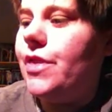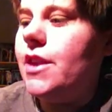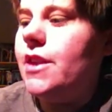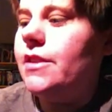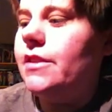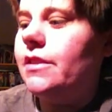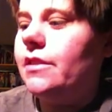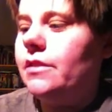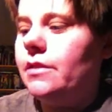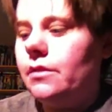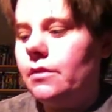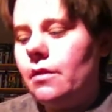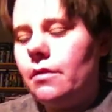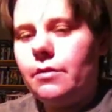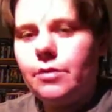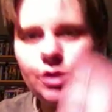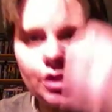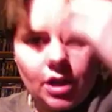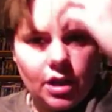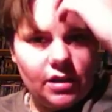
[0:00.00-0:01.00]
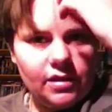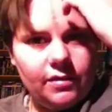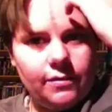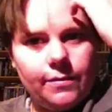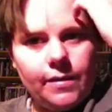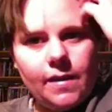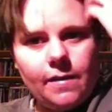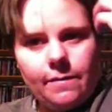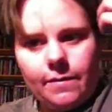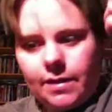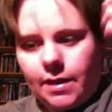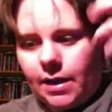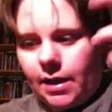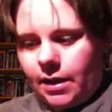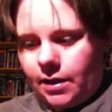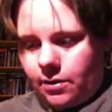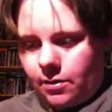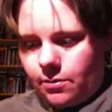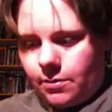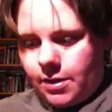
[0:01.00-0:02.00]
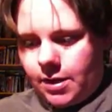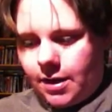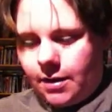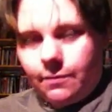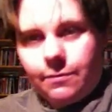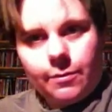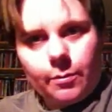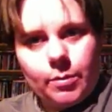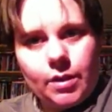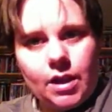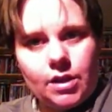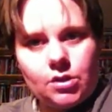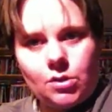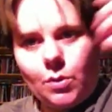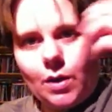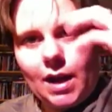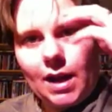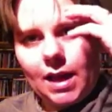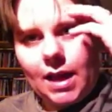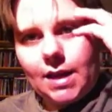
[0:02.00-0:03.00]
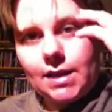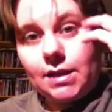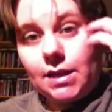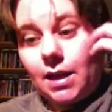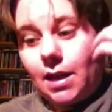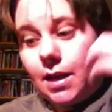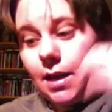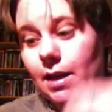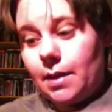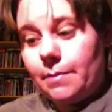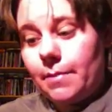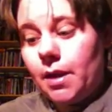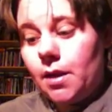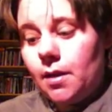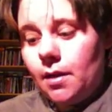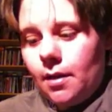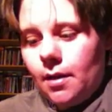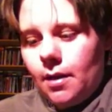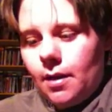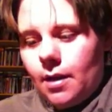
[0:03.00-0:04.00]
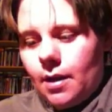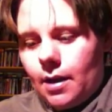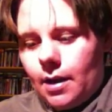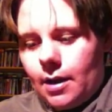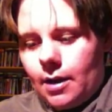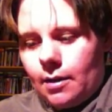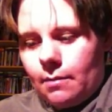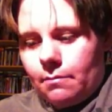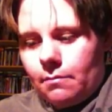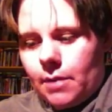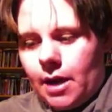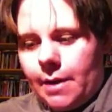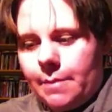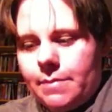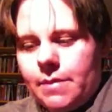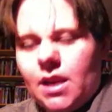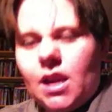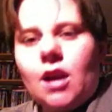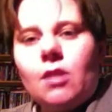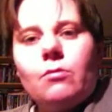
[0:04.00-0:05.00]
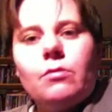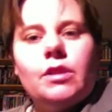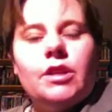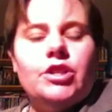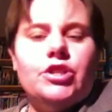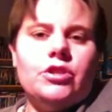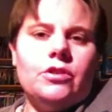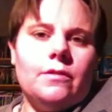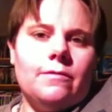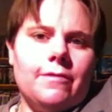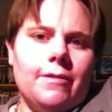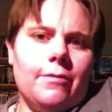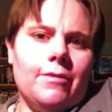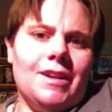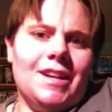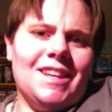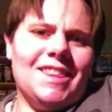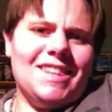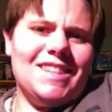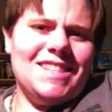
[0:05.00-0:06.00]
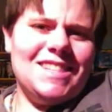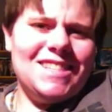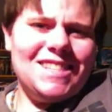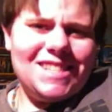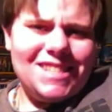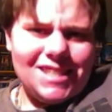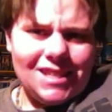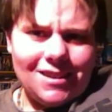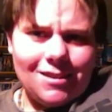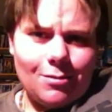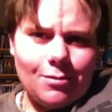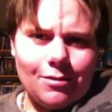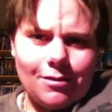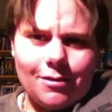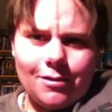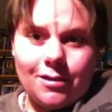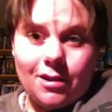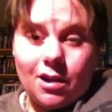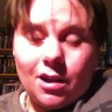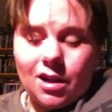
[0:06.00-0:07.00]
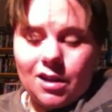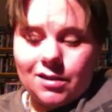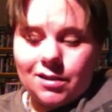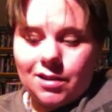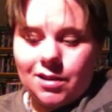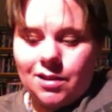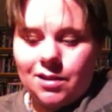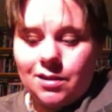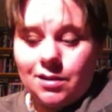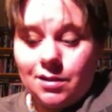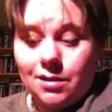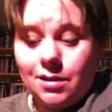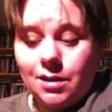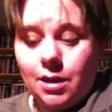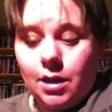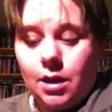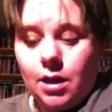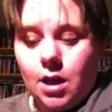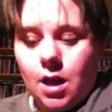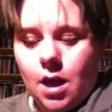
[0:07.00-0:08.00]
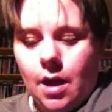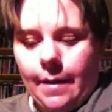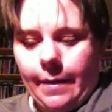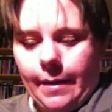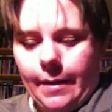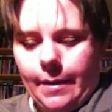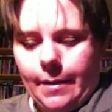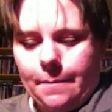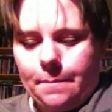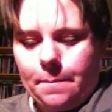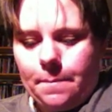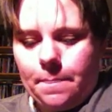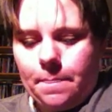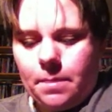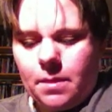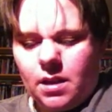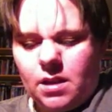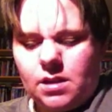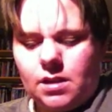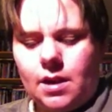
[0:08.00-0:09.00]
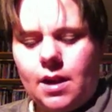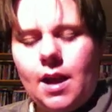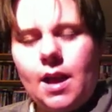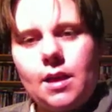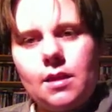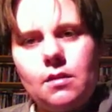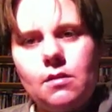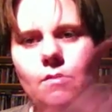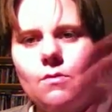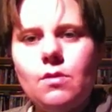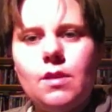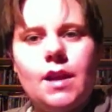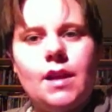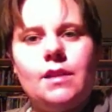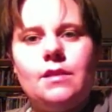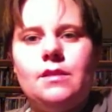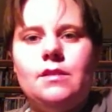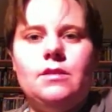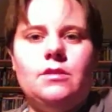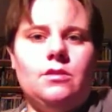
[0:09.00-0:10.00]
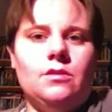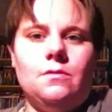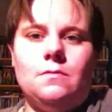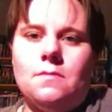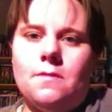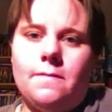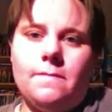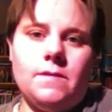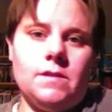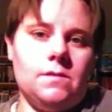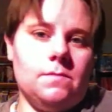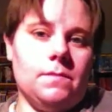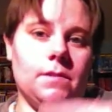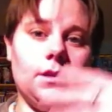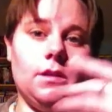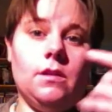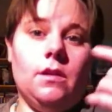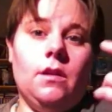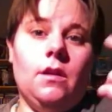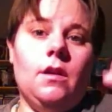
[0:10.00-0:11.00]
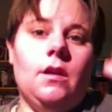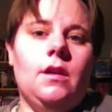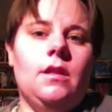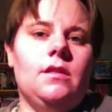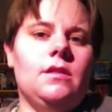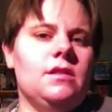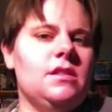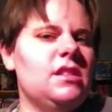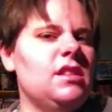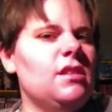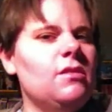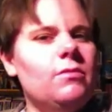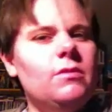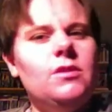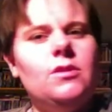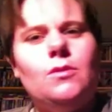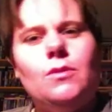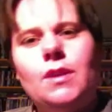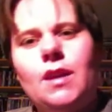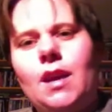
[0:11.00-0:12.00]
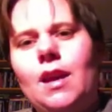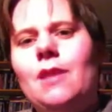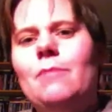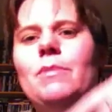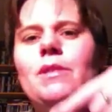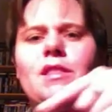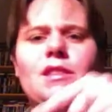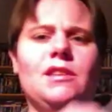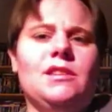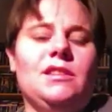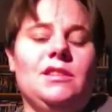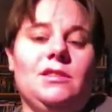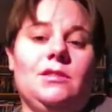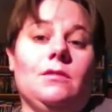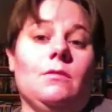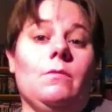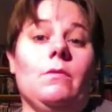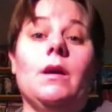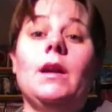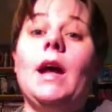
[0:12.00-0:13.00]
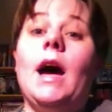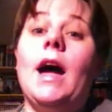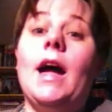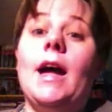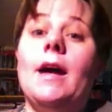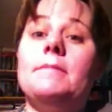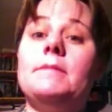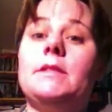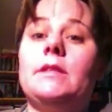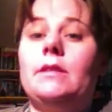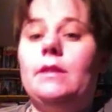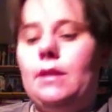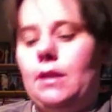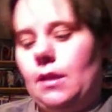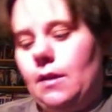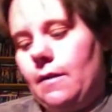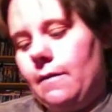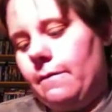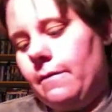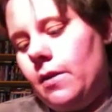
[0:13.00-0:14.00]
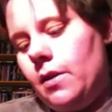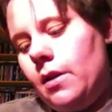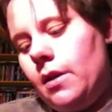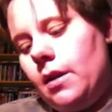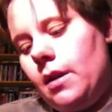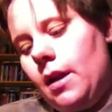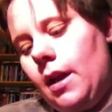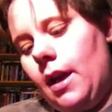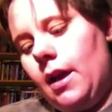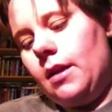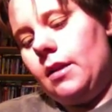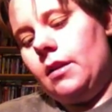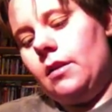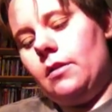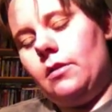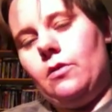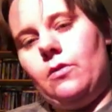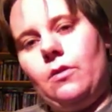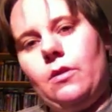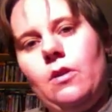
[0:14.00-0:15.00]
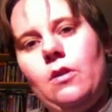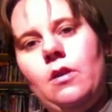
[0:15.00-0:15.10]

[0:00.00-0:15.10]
this is another childhood favorite that I could only get from that Twilight time. I'm not really sure if I want to get the sequel or not. Because I do like these two movies, but the sequel's okay, but this is the one I absolutely love. And it